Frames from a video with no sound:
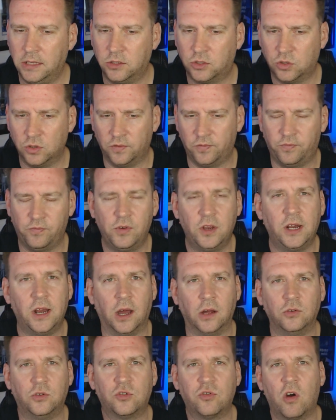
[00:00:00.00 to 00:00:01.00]
sort of, you
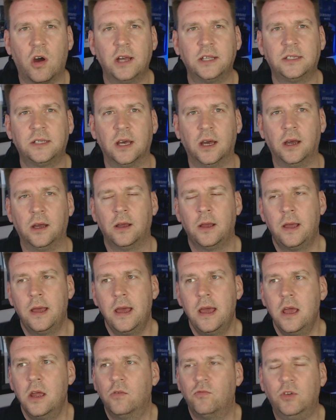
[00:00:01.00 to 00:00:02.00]
know, try to
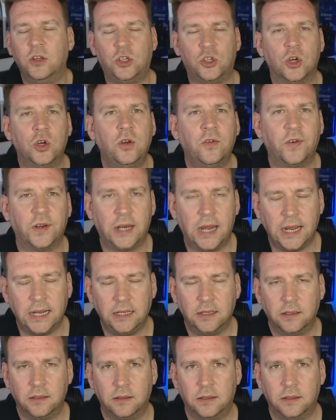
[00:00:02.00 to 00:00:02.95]
rejuvenate